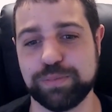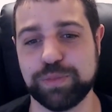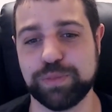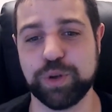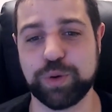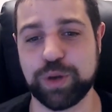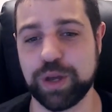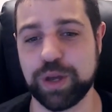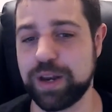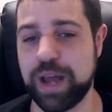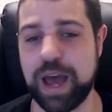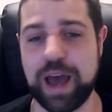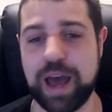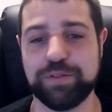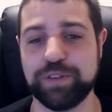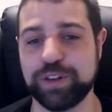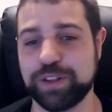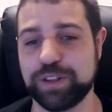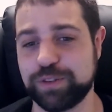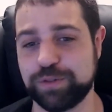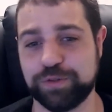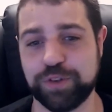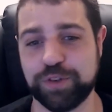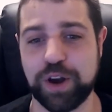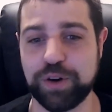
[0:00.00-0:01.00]
you can have
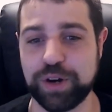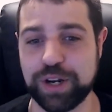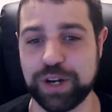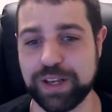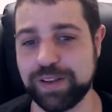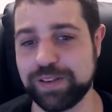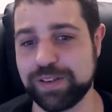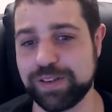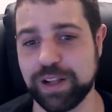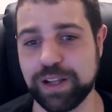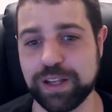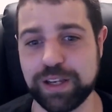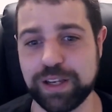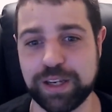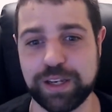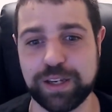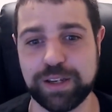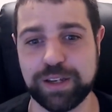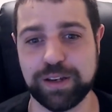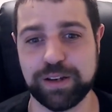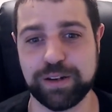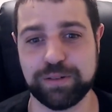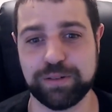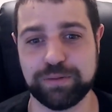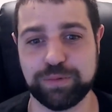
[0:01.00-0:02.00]
it very
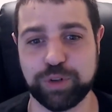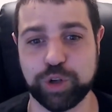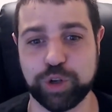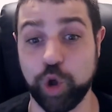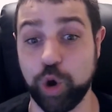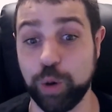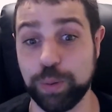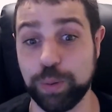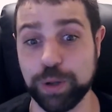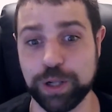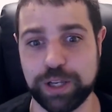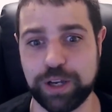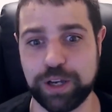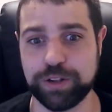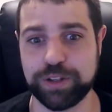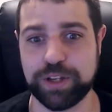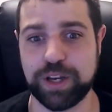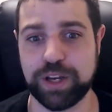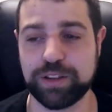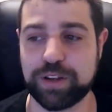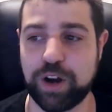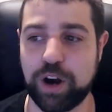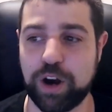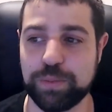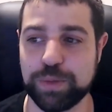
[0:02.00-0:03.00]
easily globally on the
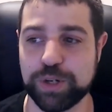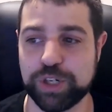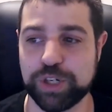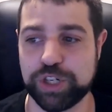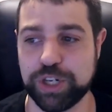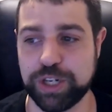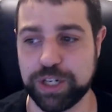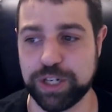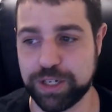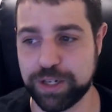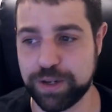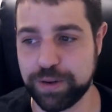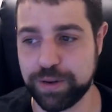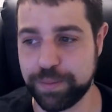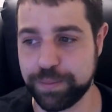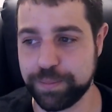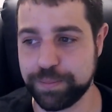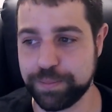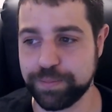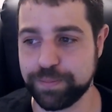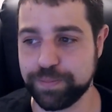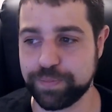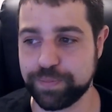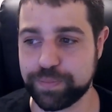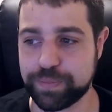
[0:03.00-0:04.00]
entire machine.
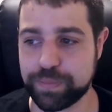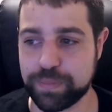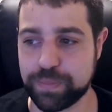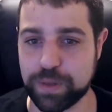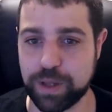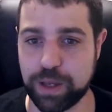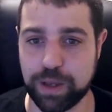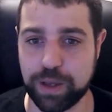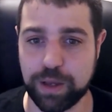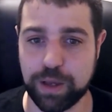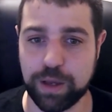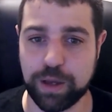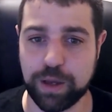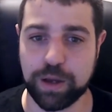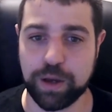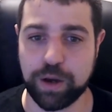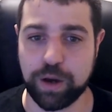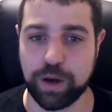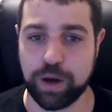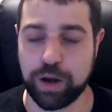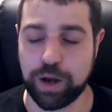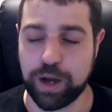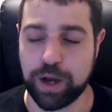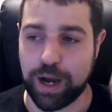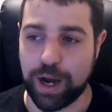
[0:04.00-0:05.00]

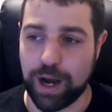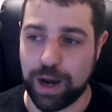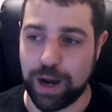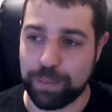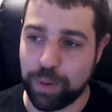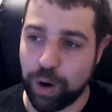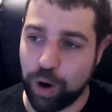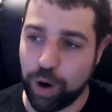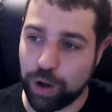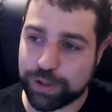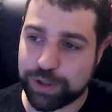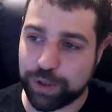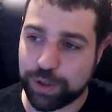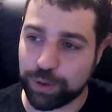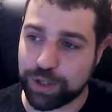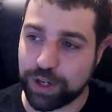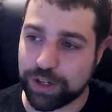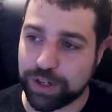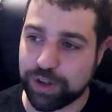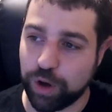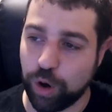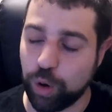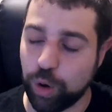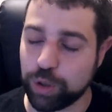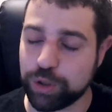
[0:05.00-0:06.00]
Also,
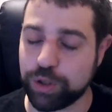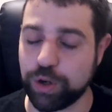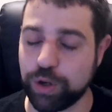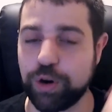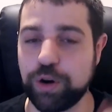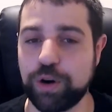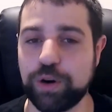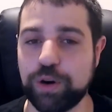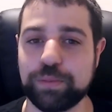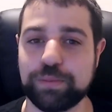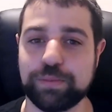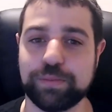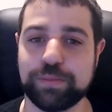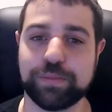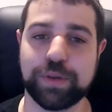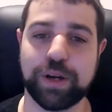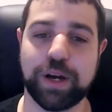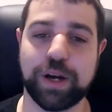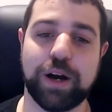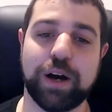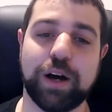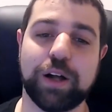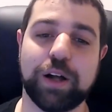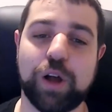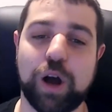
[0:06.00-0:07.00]
there's older
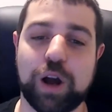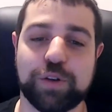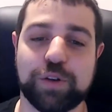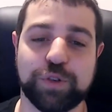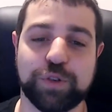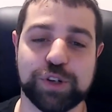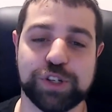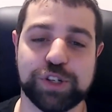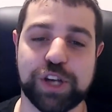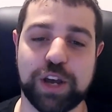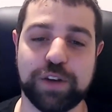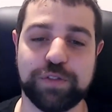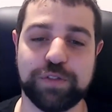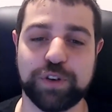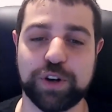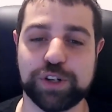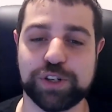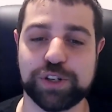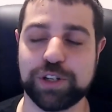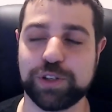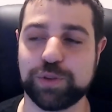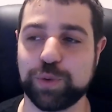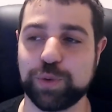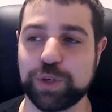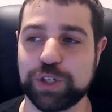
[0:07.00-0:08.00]
Log4j
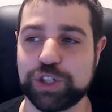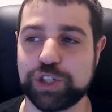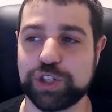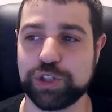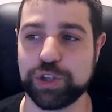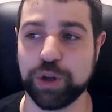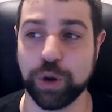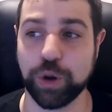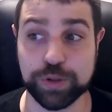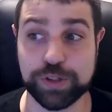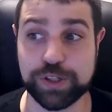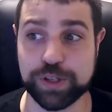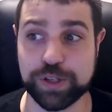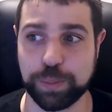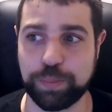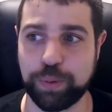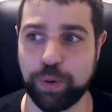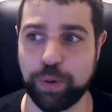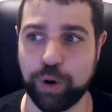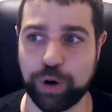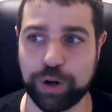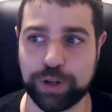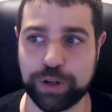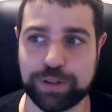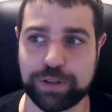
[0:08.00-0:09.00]
versions which don't
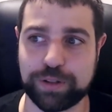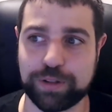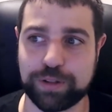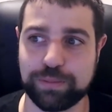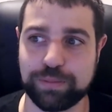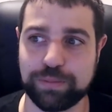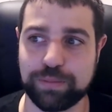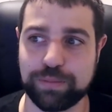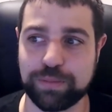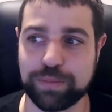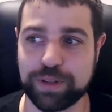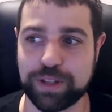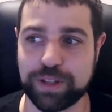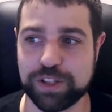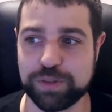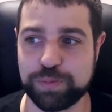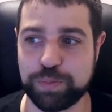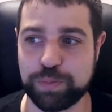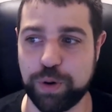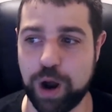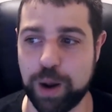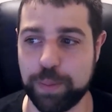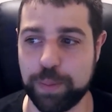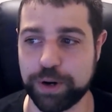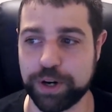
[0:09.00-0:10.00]
support these
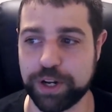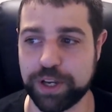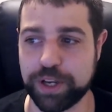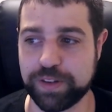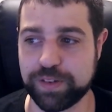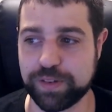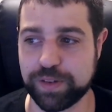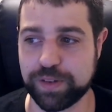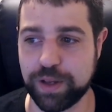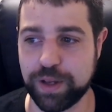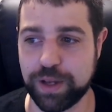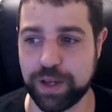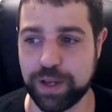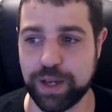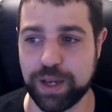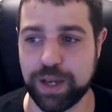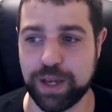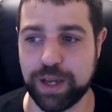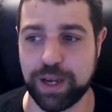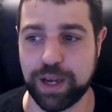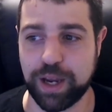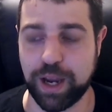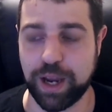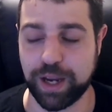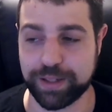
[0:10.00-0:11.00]
properties.
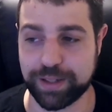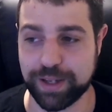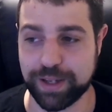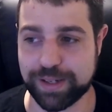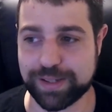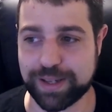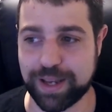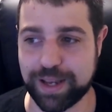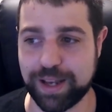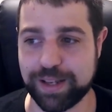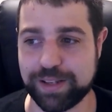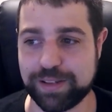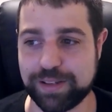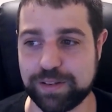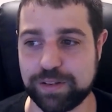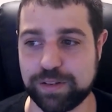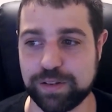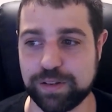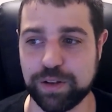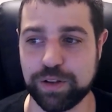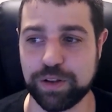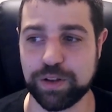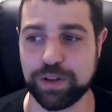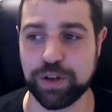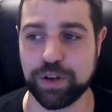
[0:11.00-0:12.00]
In this
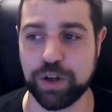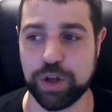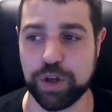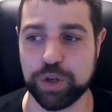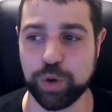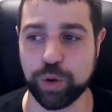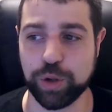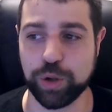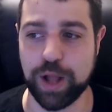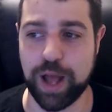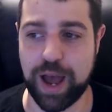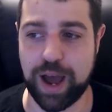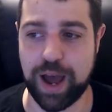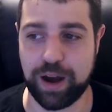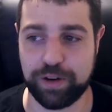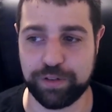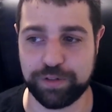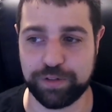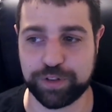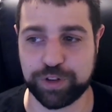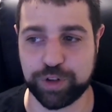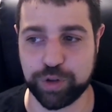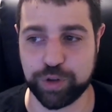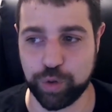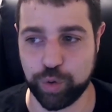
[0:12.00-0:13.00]
case, you'll
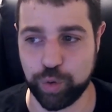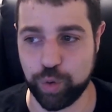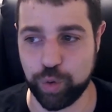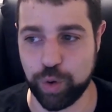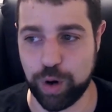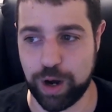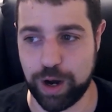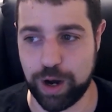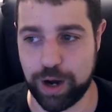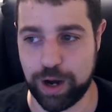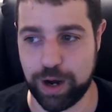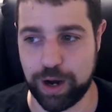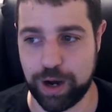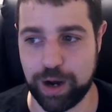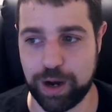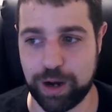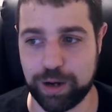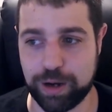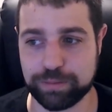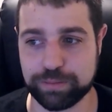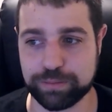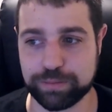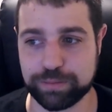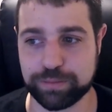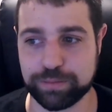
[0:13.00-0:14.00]
have
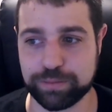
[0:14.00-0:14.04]
to,